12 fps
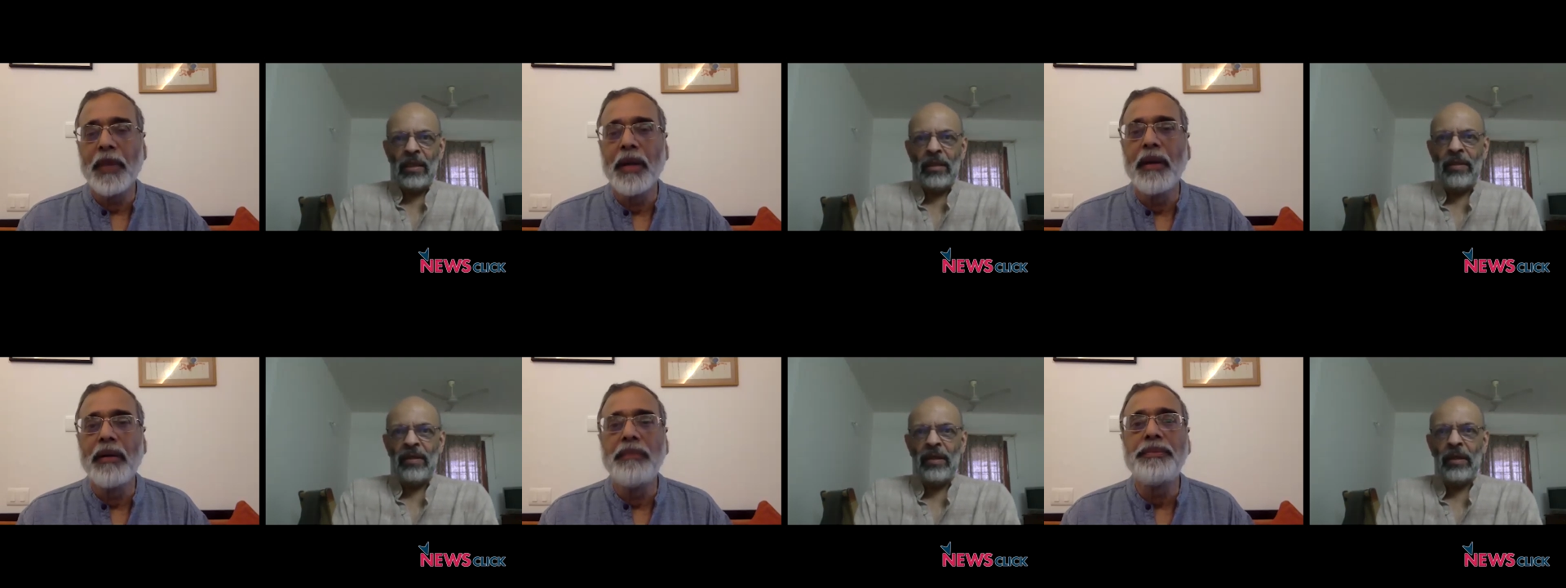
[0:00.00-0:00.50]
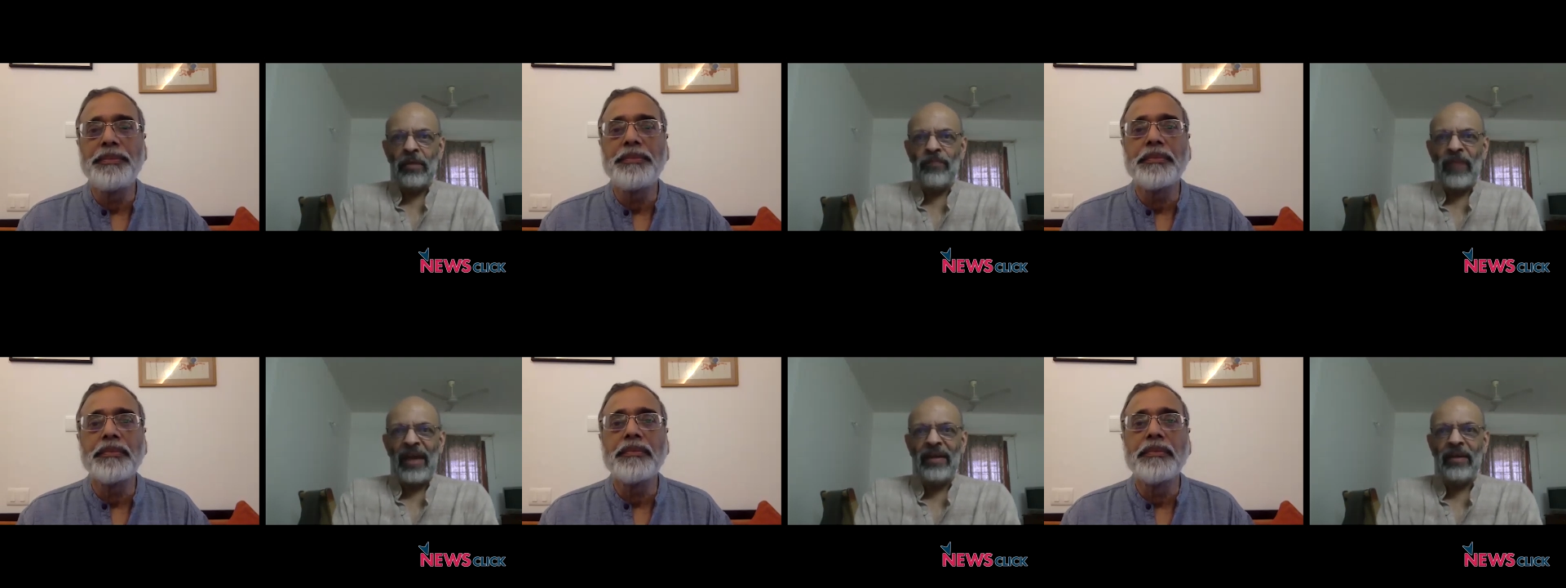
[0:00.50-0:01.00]
Speaker 1: The
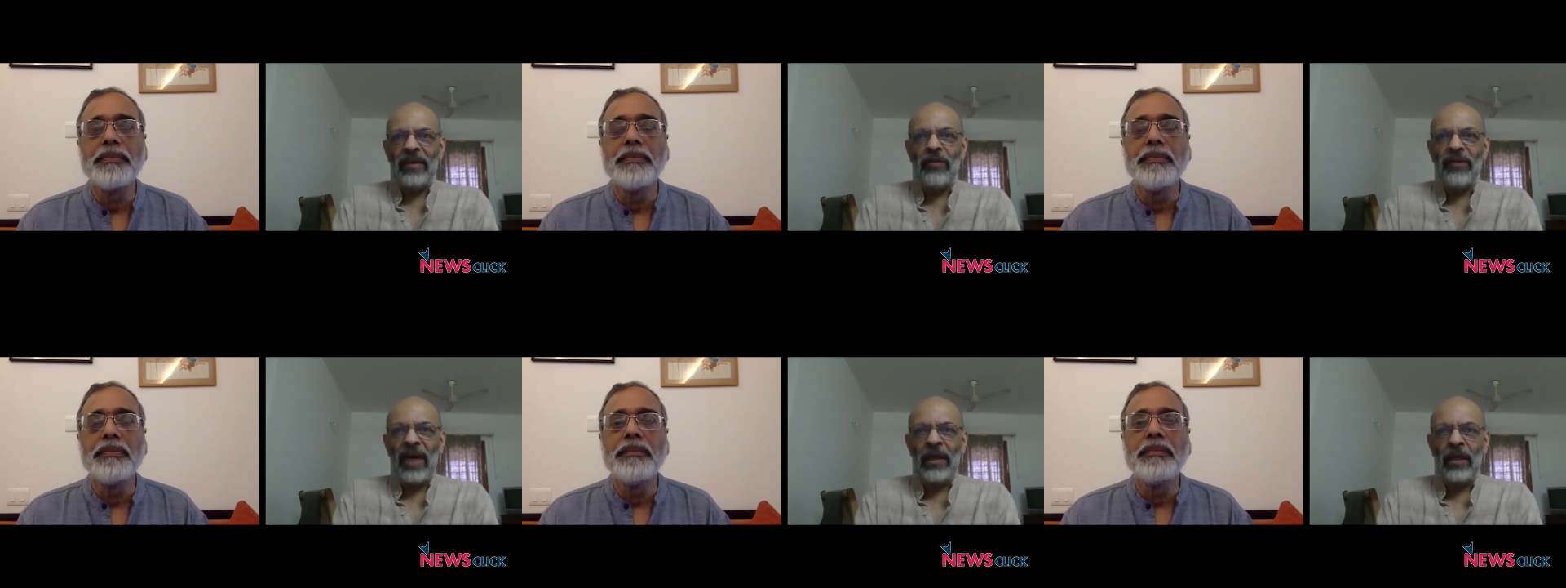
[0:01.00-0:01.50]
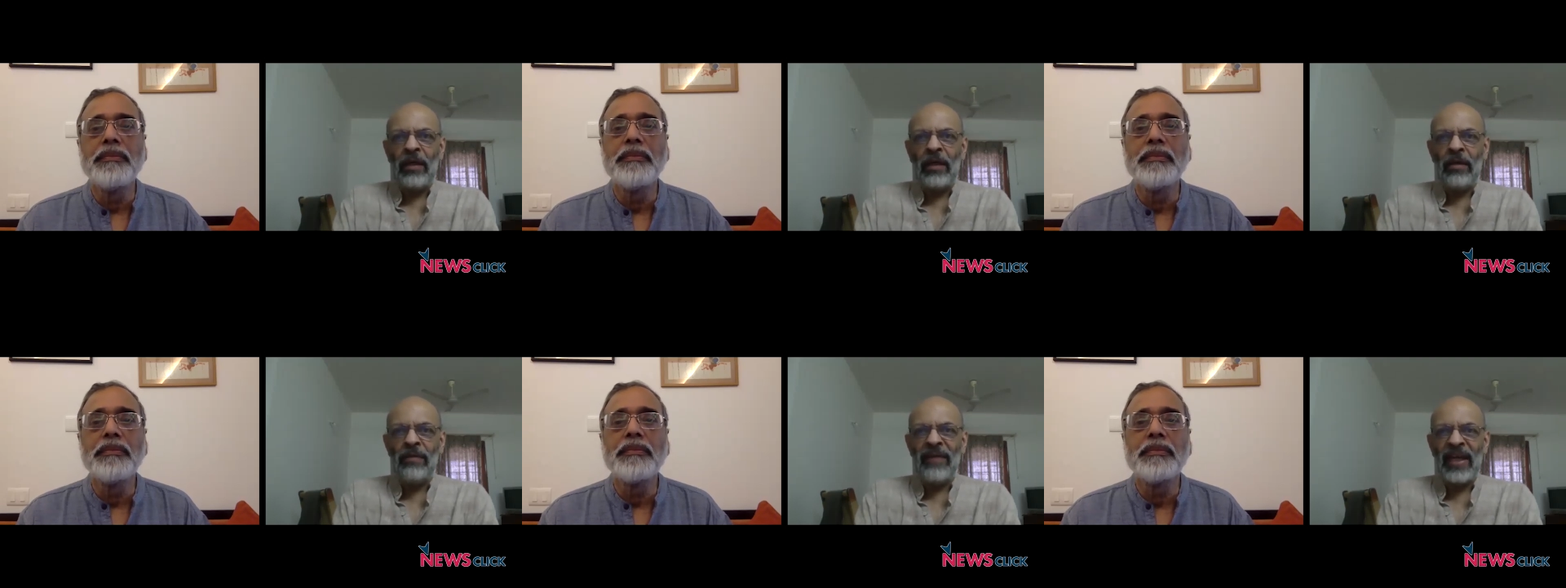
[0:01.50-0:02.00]

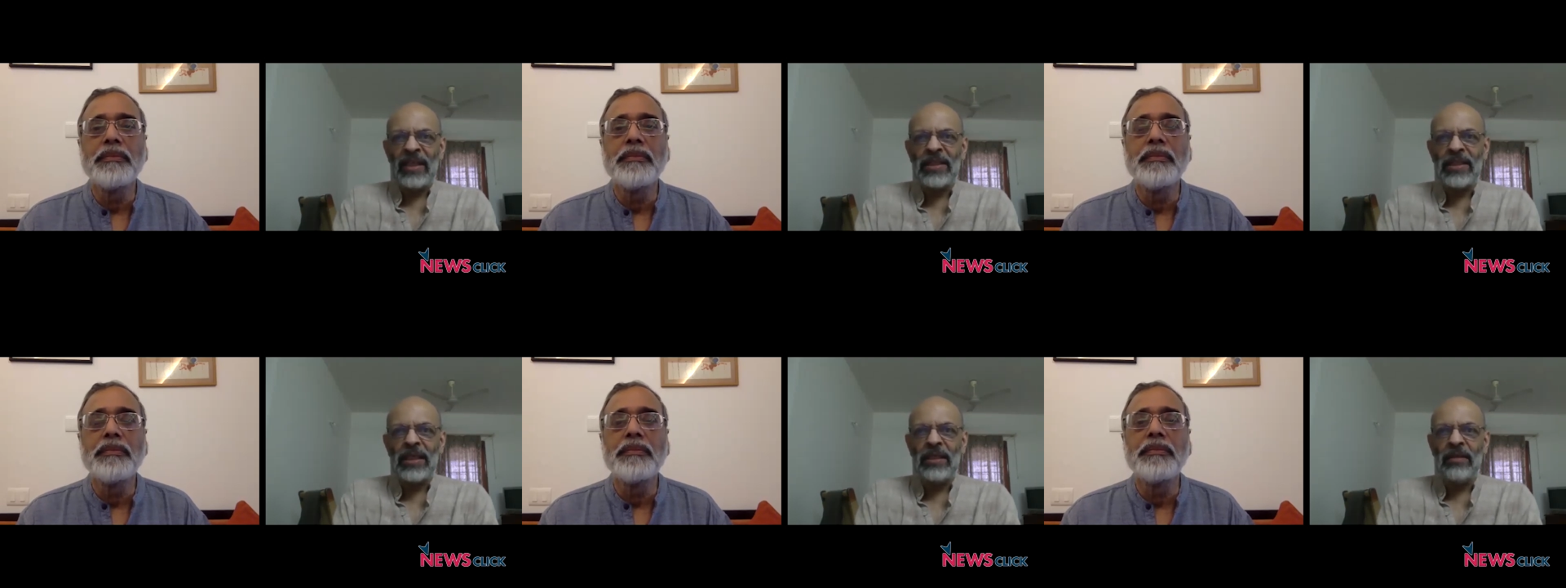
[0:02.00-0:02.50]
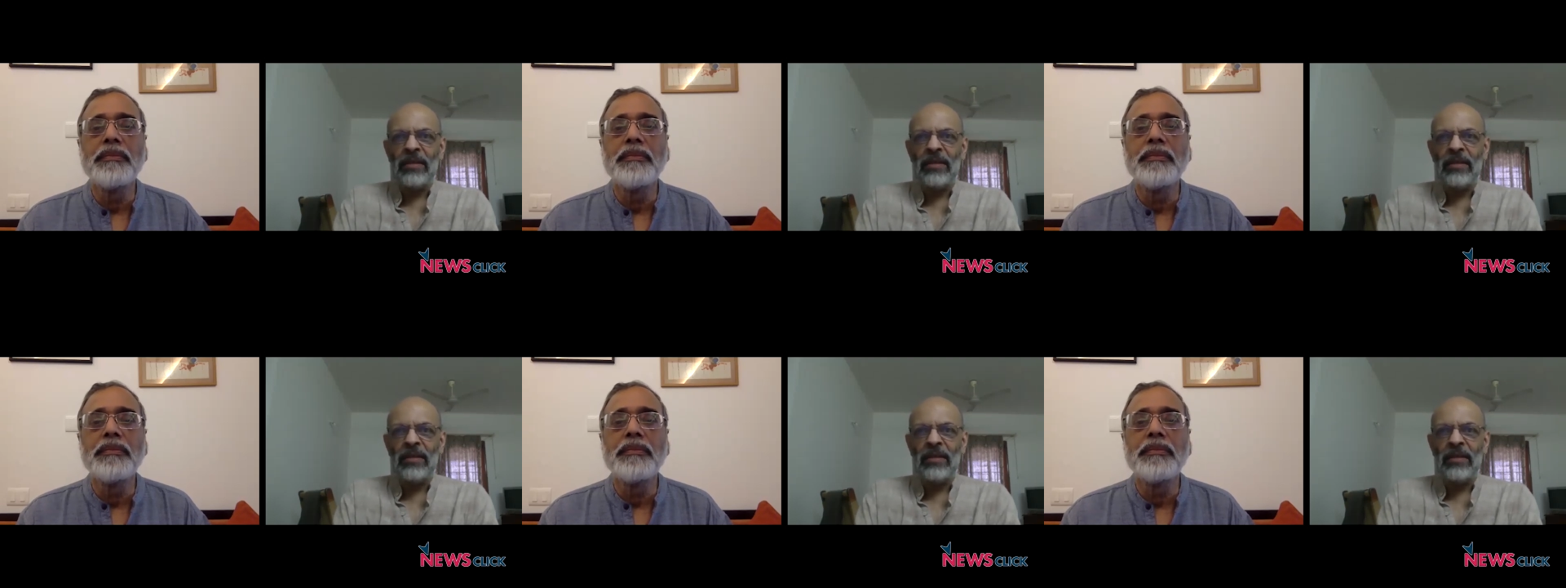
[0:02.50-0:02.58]
adenoviral vaccine, the